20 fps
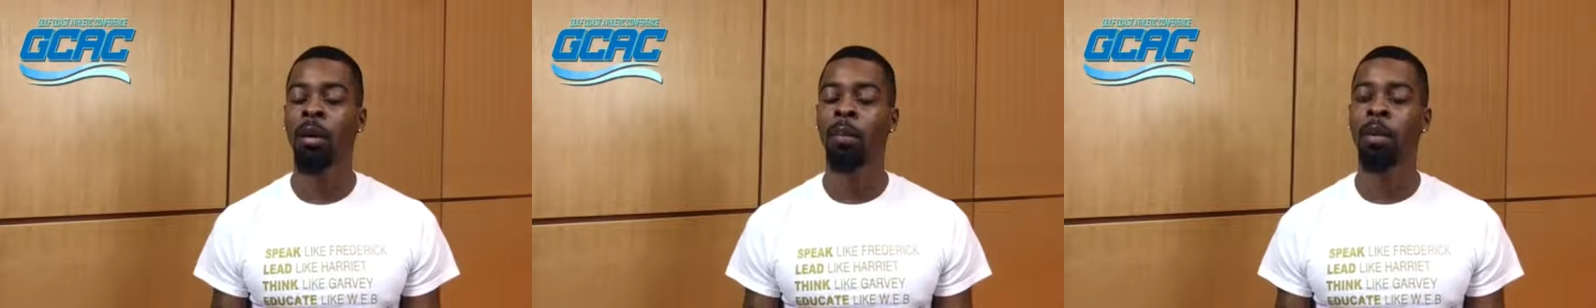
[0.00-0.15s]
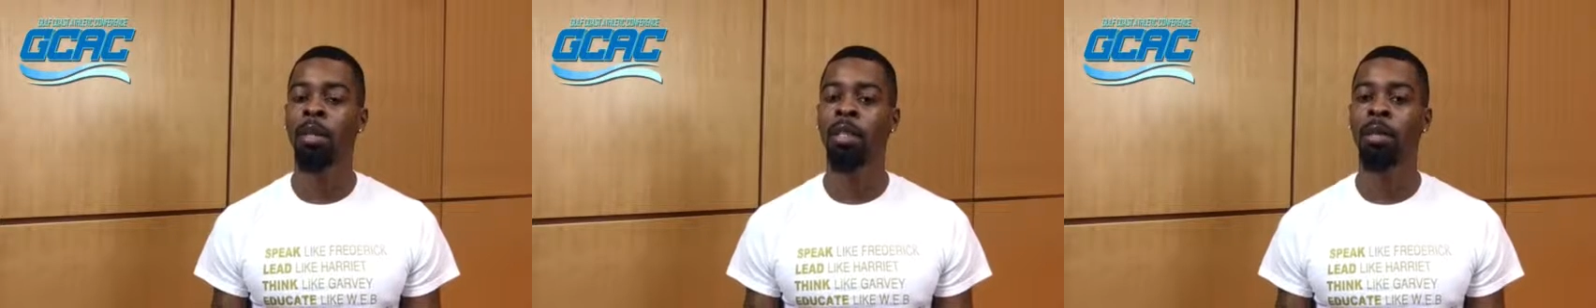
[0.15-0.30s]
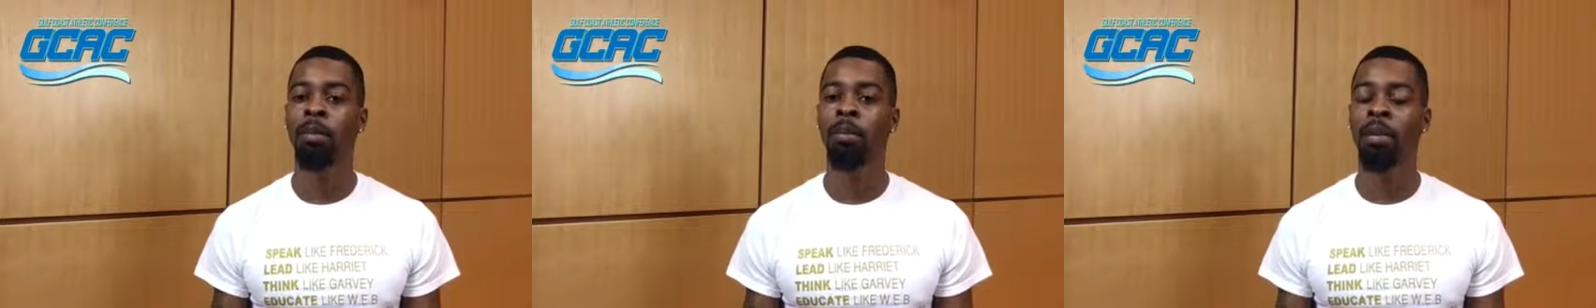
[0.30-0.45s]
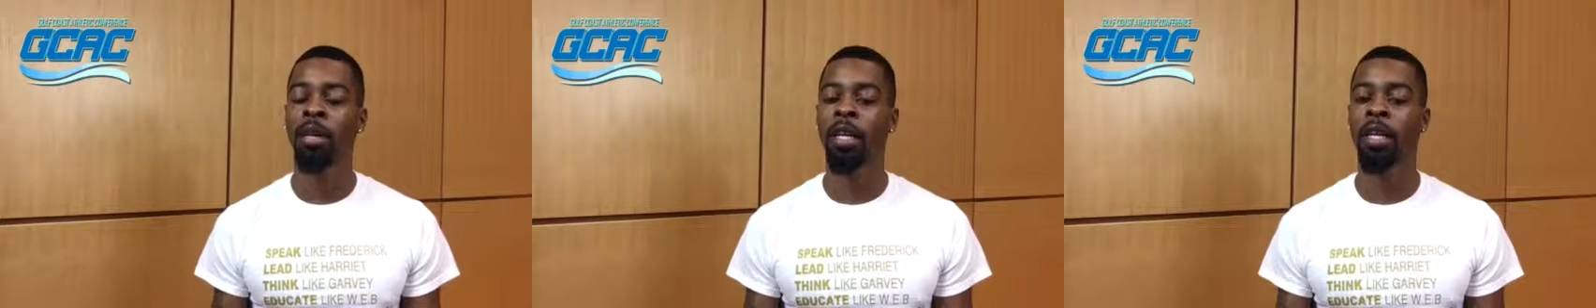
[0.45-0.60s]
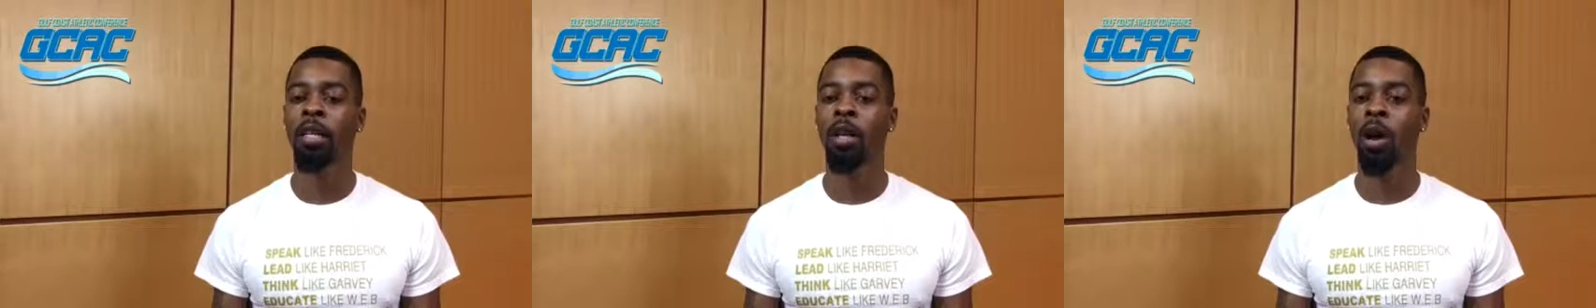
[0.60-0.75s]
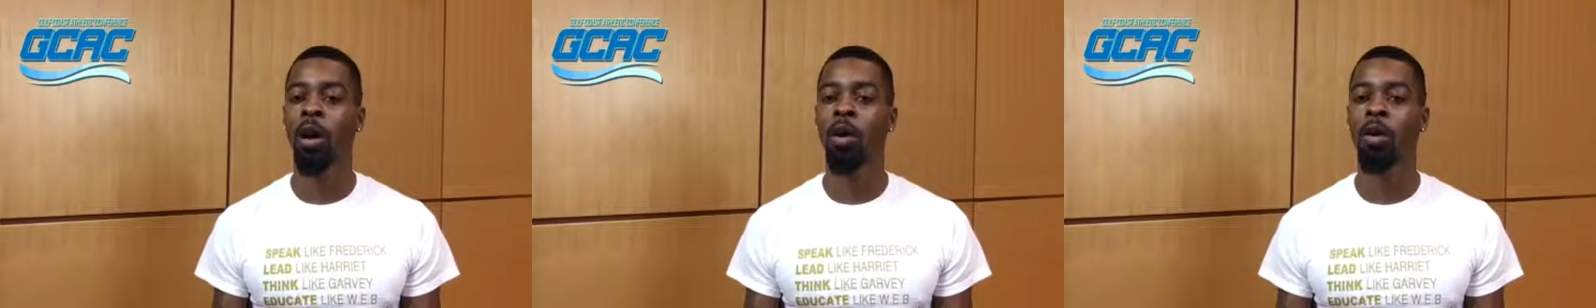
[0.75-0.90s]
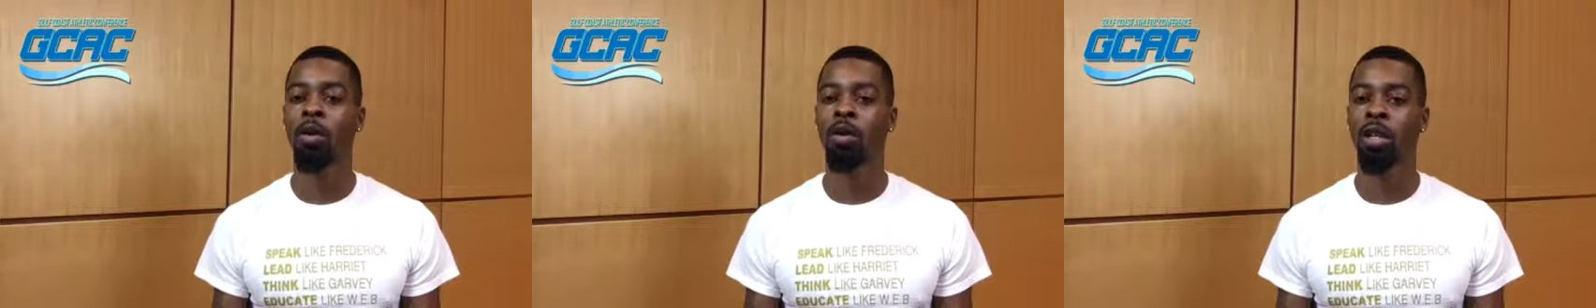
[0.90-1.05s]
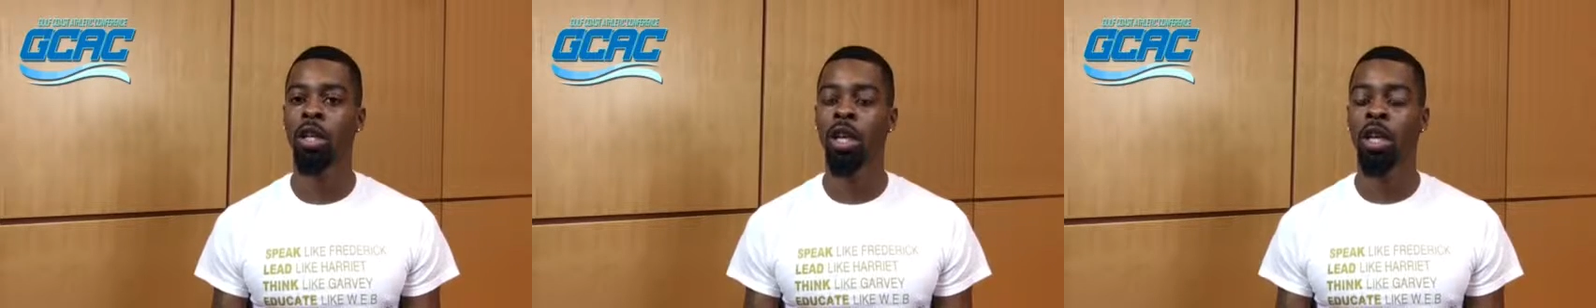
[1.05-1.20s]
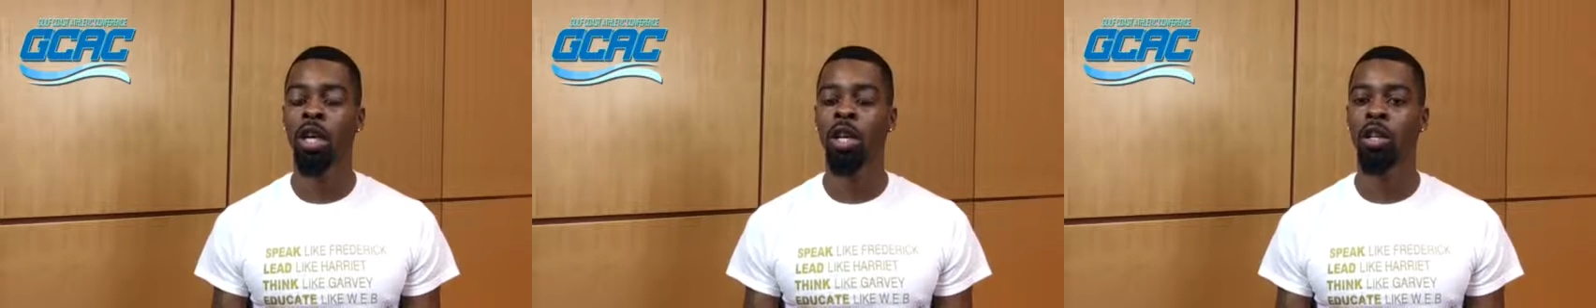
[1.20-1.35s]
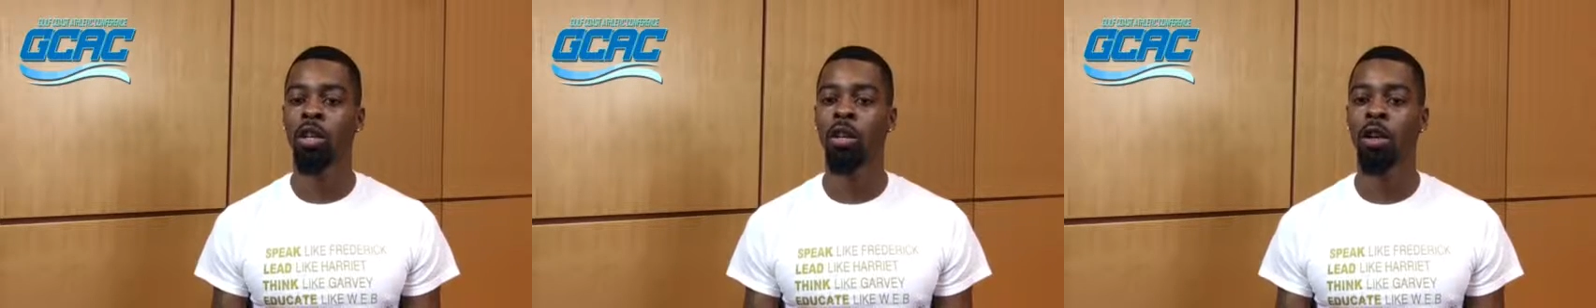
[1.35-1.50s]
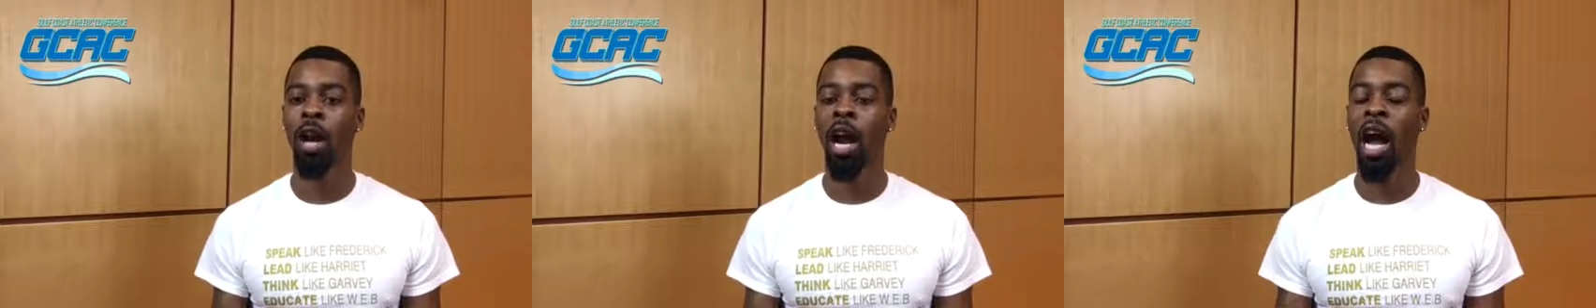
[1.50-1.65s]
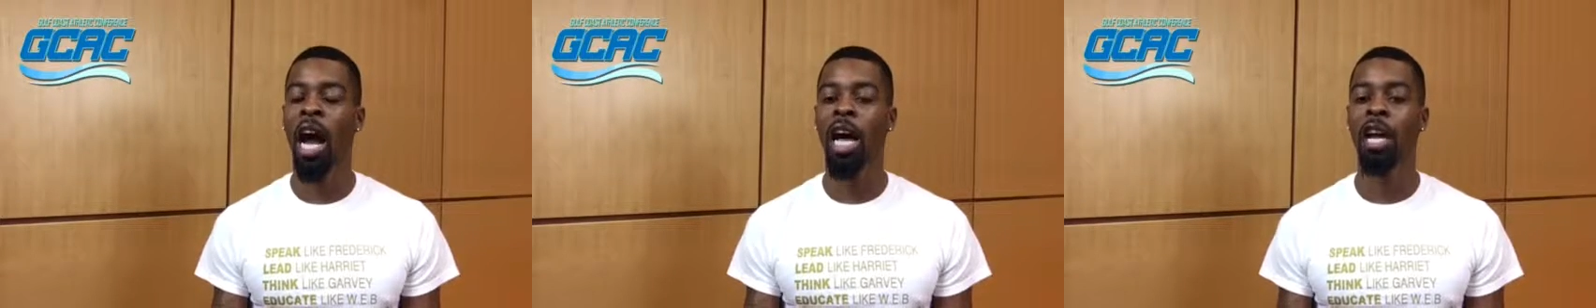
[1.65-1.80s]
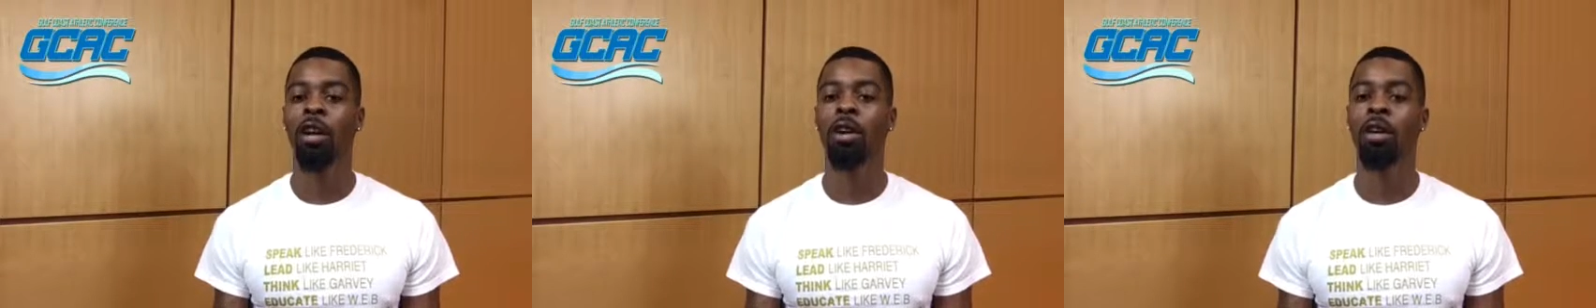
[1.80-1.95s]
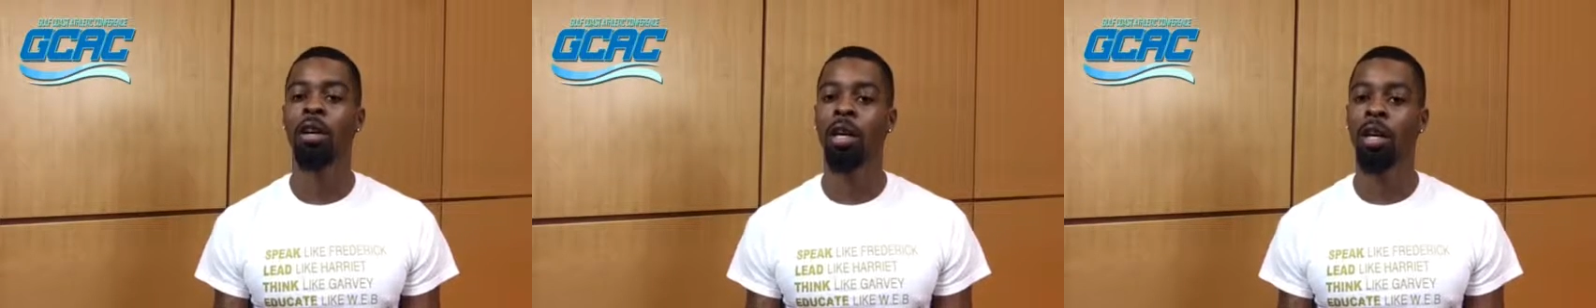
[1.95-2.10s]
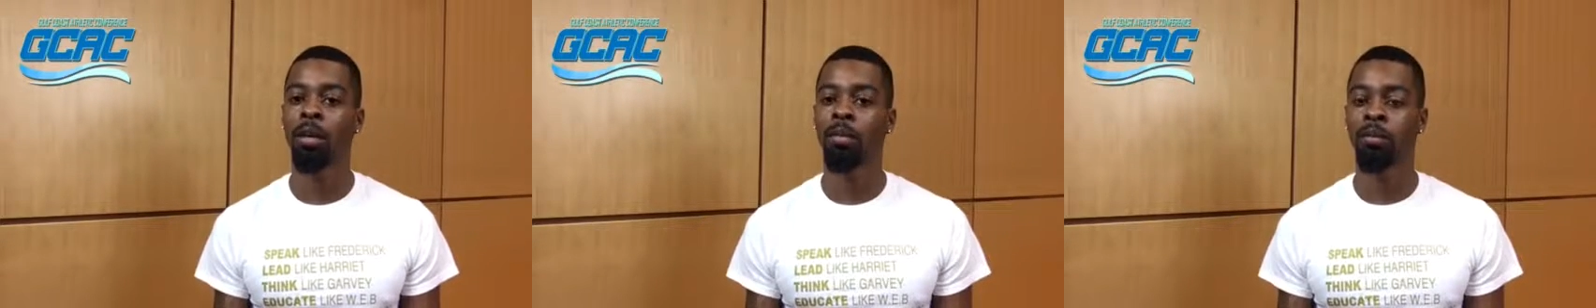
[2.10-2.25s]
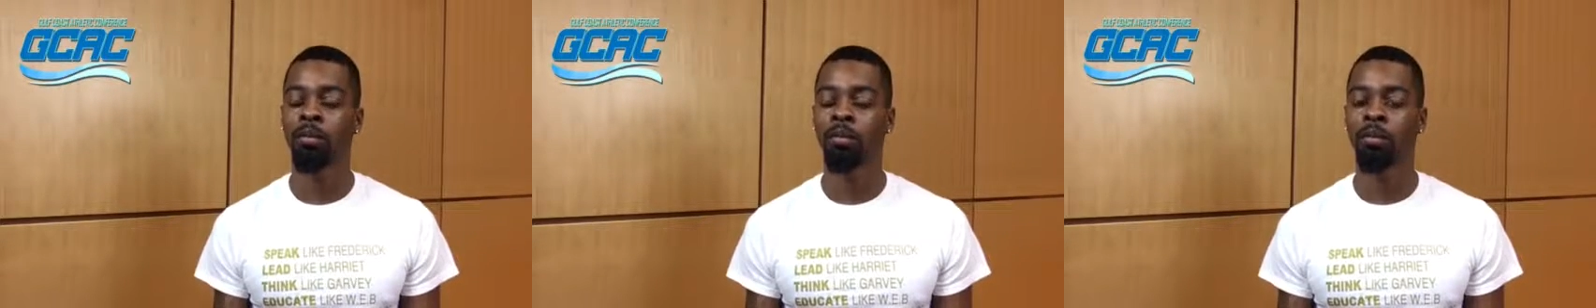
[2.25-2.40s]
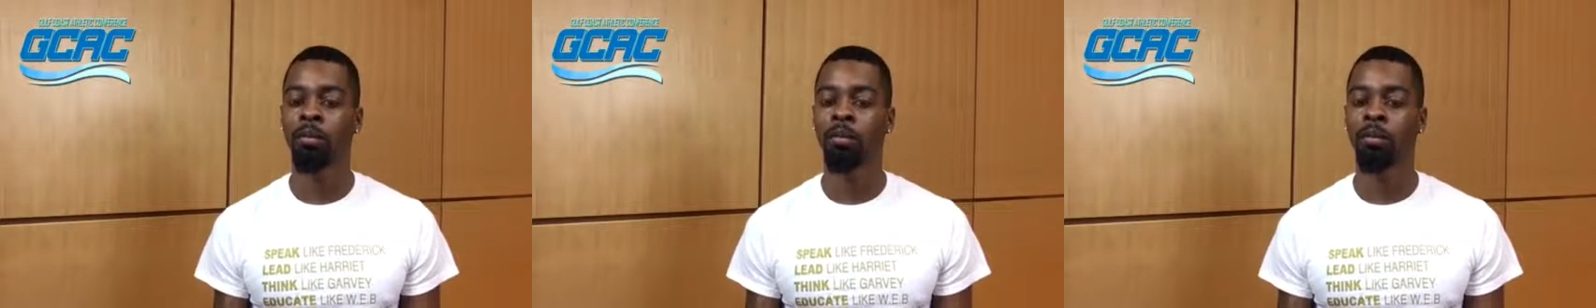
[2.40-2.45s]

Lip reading: but depend on your higher up.